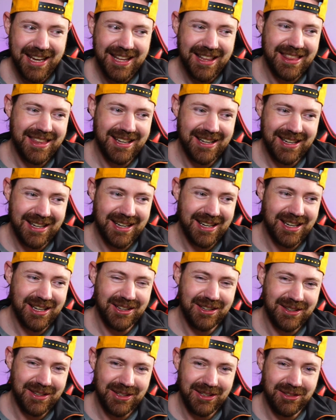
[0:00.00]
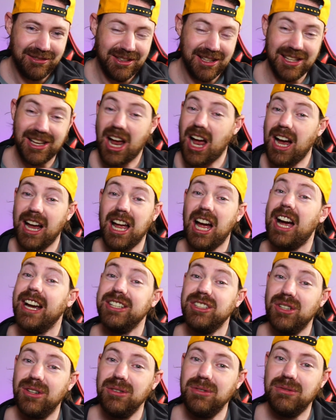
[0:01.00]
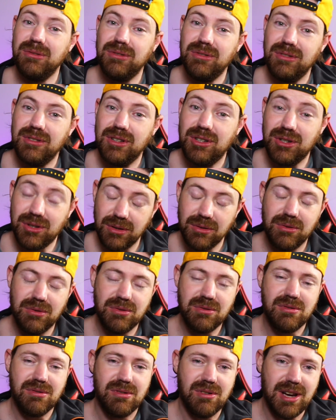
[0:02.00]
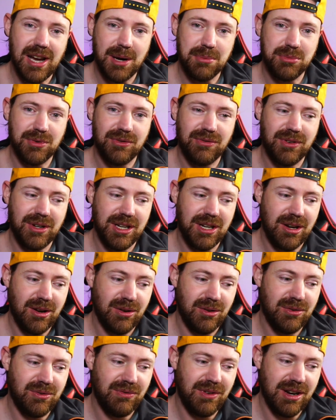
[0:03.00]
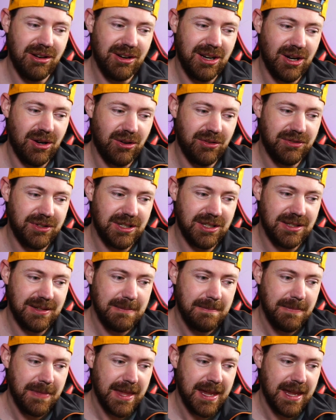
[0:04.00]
then I don't do camera videos very often,